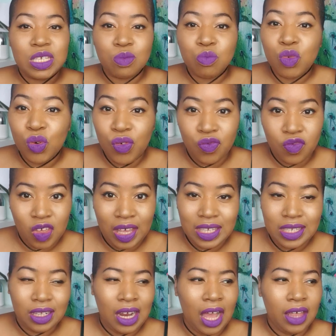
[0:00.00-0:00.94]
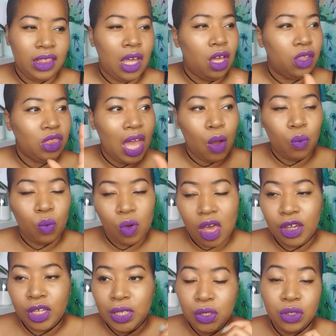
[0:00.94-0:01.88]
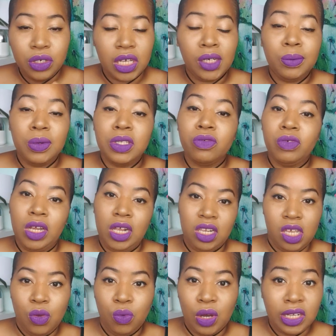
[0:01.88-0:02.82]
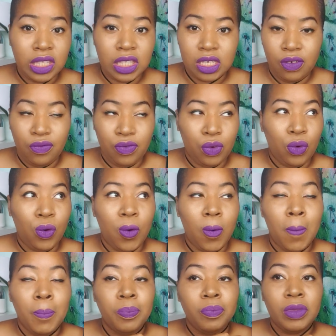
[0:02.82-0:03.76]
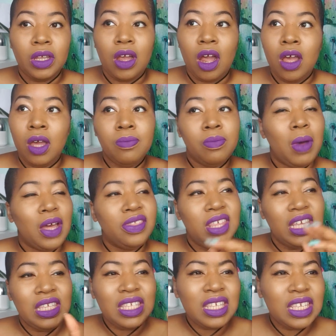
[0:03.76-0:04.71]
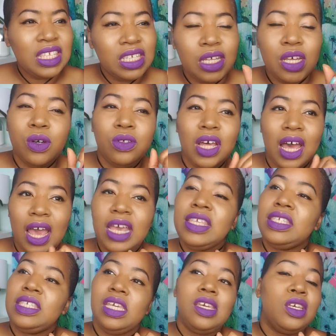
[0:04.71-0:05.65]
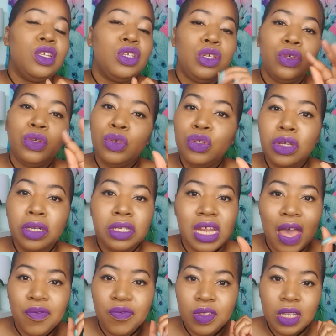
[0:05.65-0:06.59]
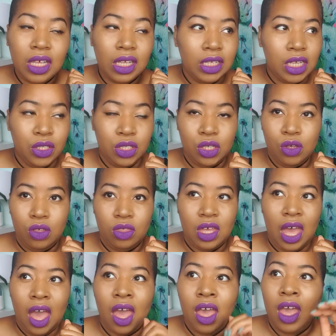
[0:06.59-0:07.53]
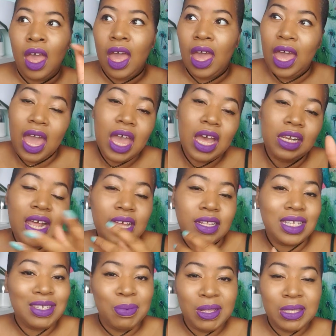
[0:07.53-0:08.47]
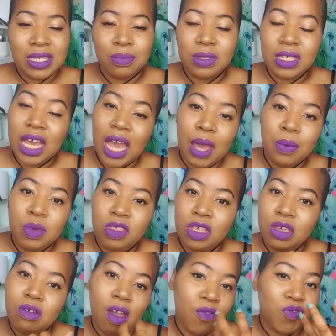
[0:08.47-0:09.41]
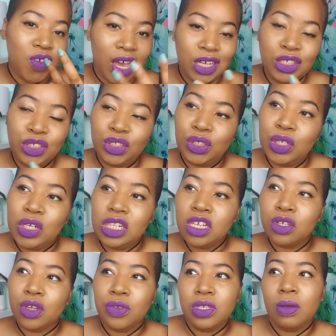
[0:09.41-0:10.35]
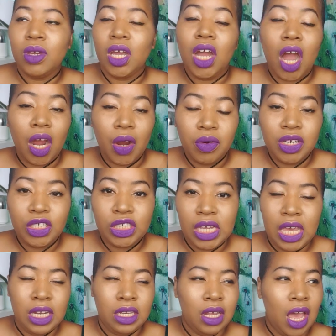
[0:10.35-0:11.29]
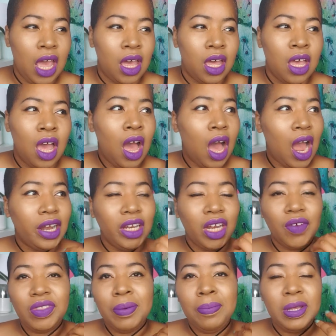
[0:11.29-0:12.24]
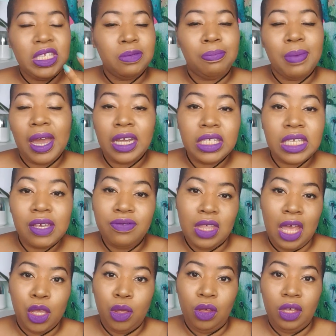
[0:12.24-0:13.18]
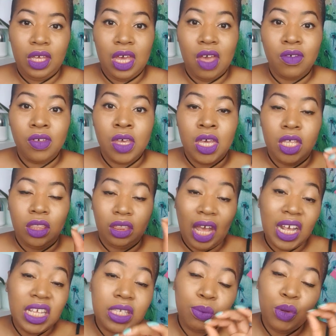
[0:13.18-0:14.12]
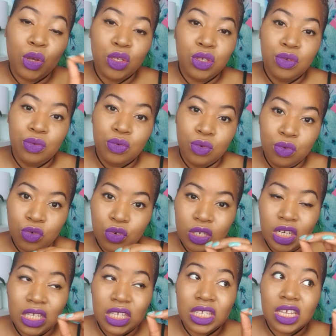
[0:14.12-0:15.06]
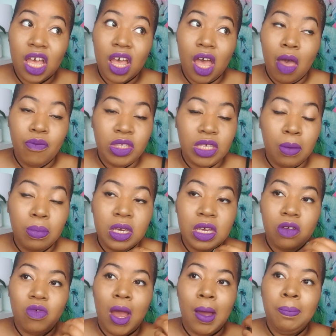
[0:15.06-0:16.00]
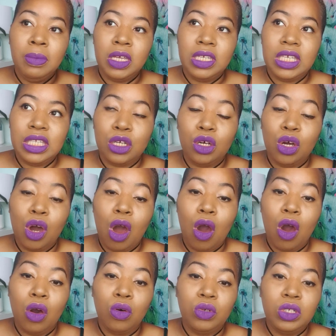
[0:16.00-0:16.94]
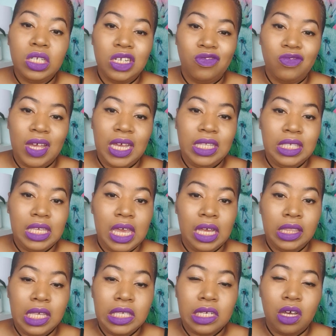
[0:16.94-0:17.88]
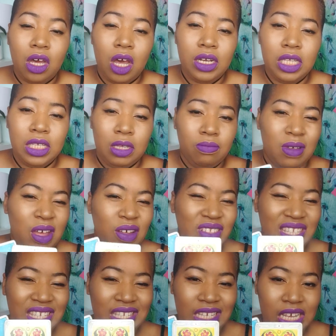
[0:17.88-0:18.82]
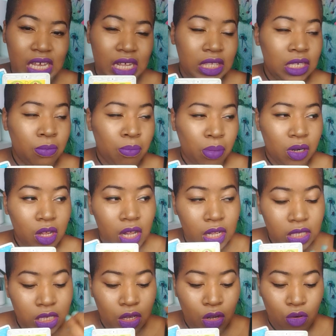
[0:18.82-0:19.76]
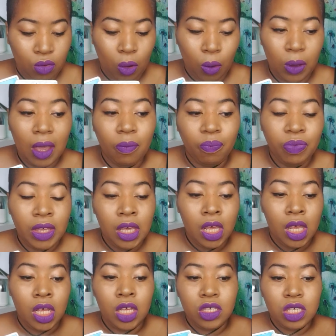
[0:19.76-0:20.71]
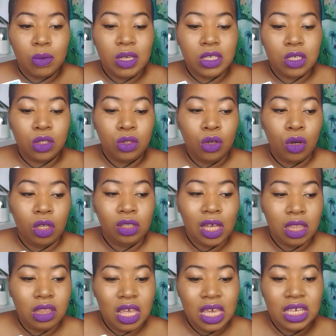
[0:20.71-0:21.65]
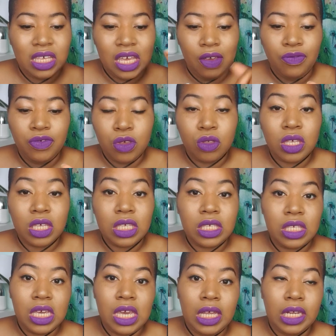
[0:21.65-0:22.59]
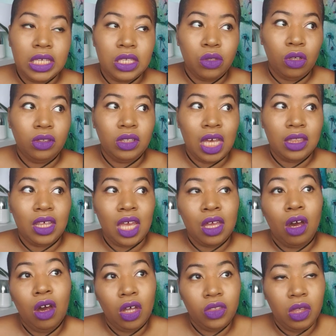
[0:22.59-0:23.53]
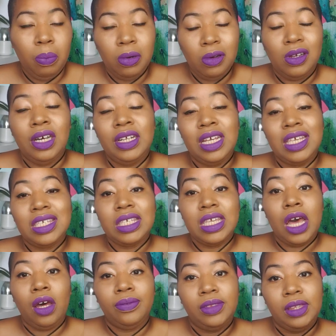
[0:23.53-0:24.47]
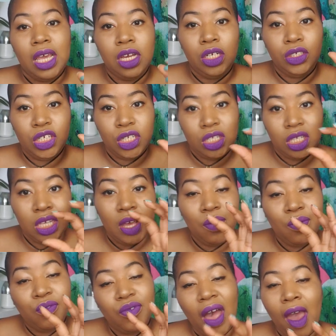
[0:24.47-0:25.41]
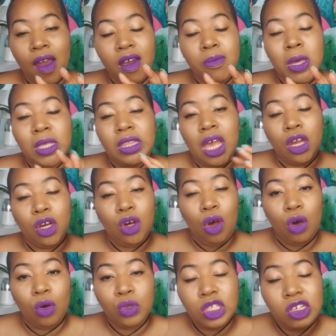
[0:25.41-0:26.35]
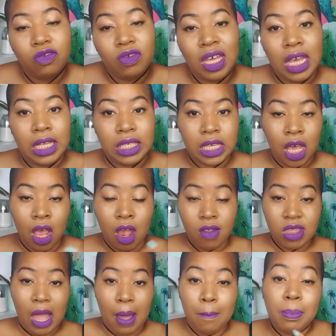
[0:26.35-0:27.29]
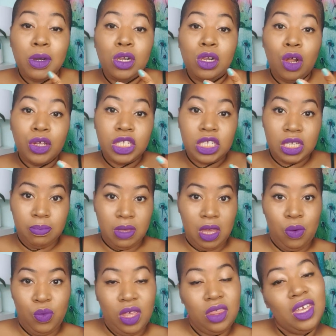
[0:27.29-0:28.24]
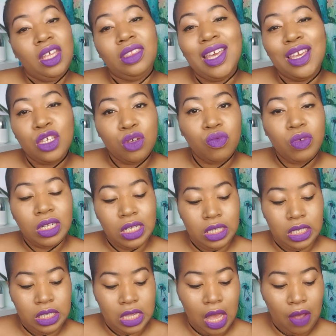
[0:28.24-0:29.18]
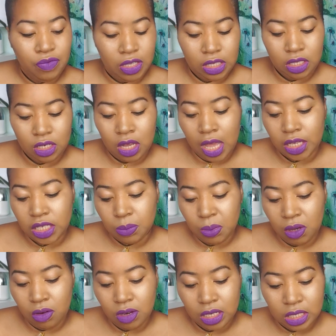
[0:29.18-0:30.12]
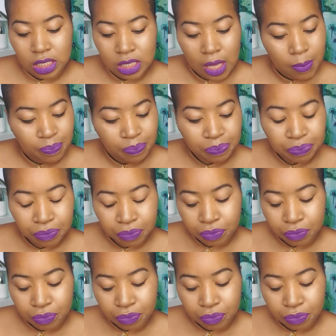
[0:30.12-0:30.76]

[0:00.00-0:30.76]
small things like that. That work you did was really wonderful. This is a skill that I see in you. You should definitely do that. Hey, I'd like to spend some time with you. I find you, you know, so encouraging. I love the perspective that you give. That's what you deserve to be around, because it's cultivating. This card is about seeds and plants and growing. So it's not that they give you the seed. It's not that they are the plant itself. They are just the environment that cultivates that blossoming within that you really deserve to start experiencing.